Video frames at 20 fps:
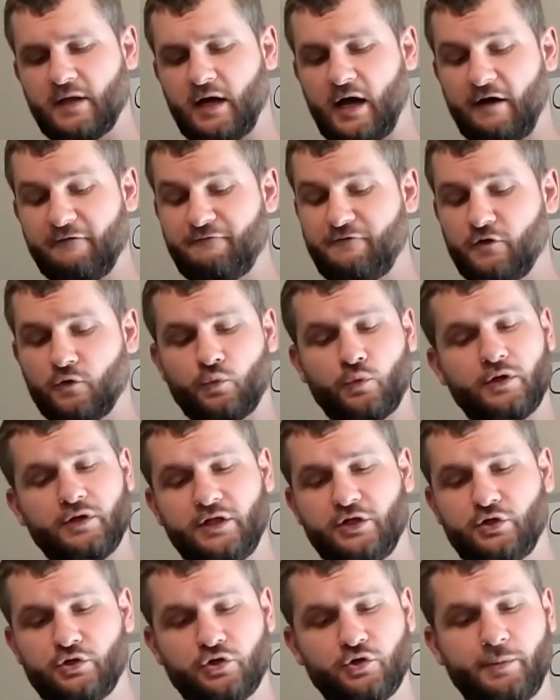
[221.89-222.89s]
I feel
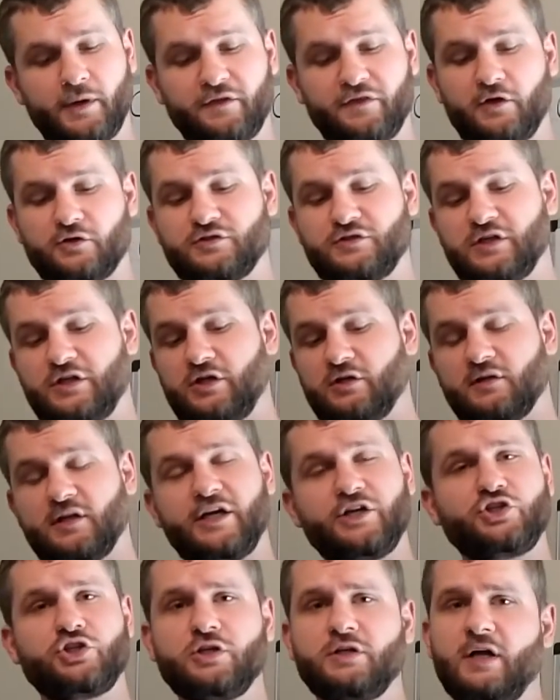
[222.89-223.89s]
really good about the
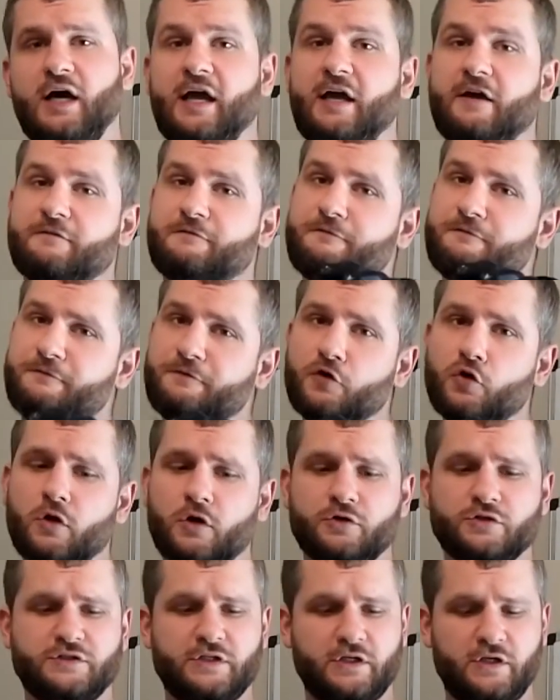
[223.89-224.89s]
articulation. I have full
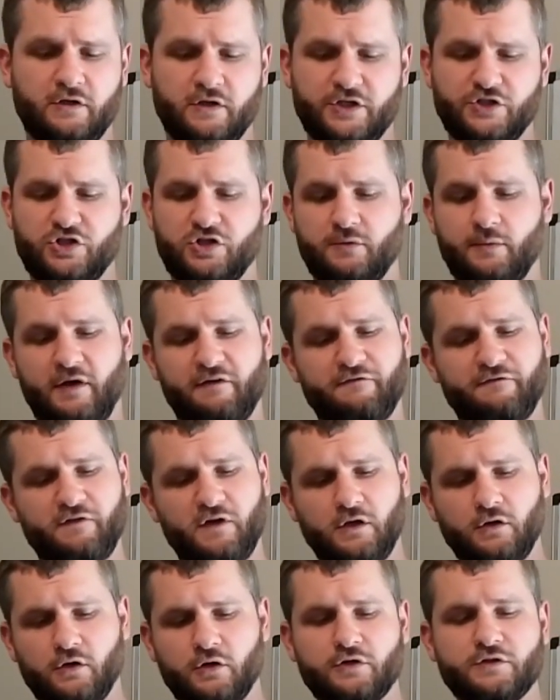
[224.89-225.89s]
articulation of my
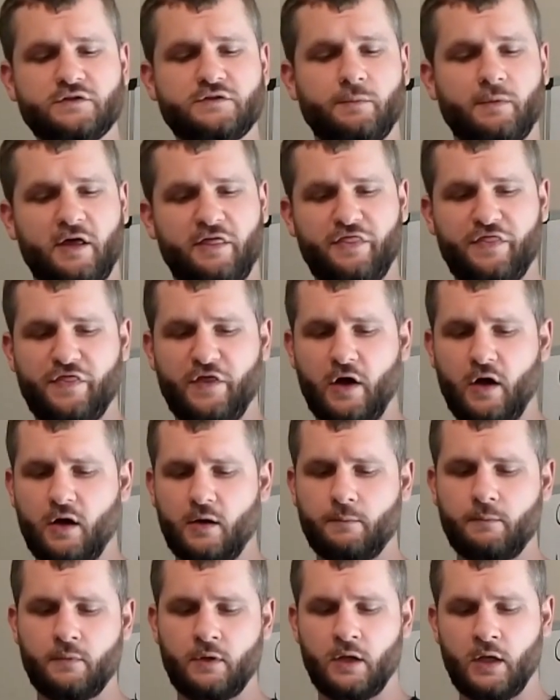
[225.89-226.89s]
fingers, my
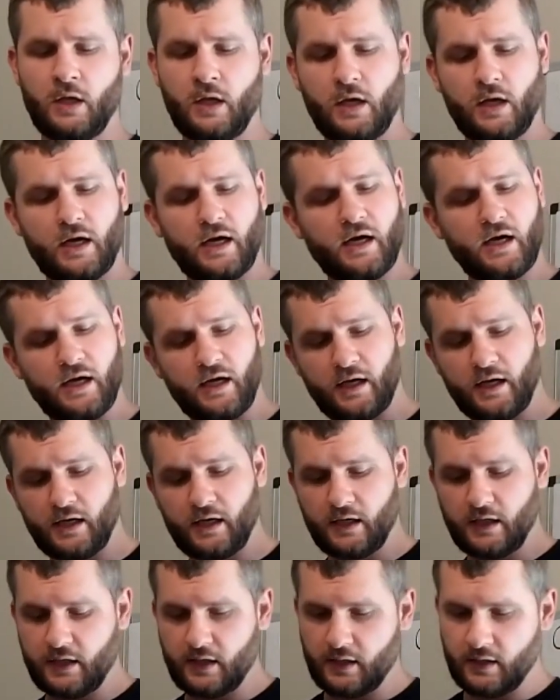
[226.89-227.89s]
thumb,
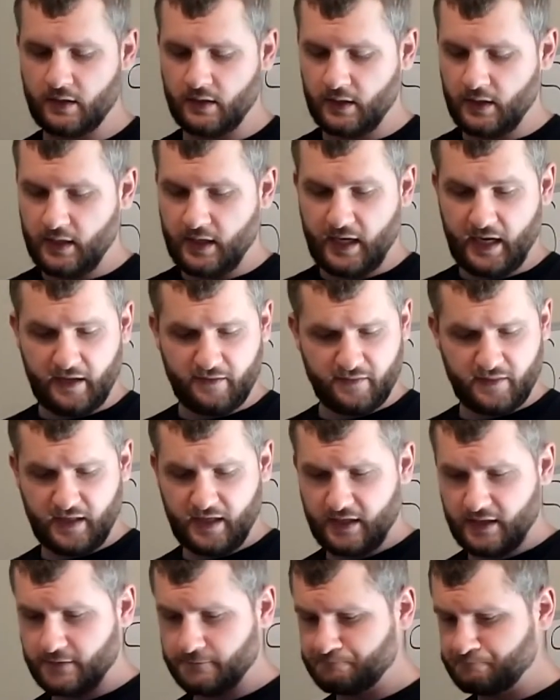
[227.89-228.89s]
and
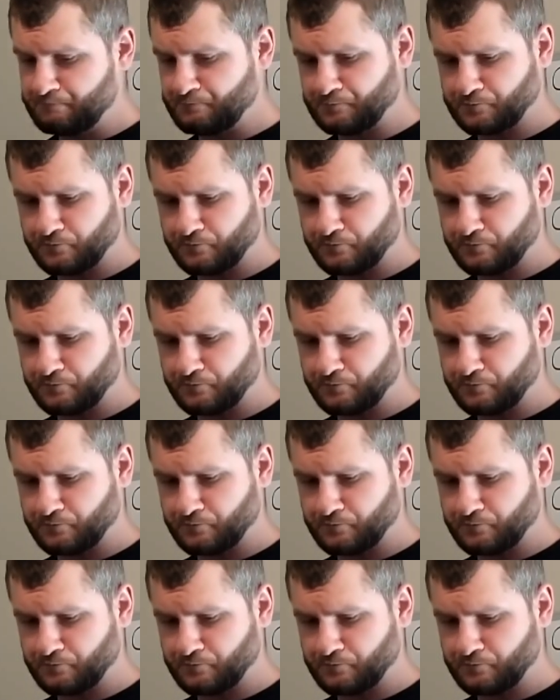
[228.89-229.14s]
then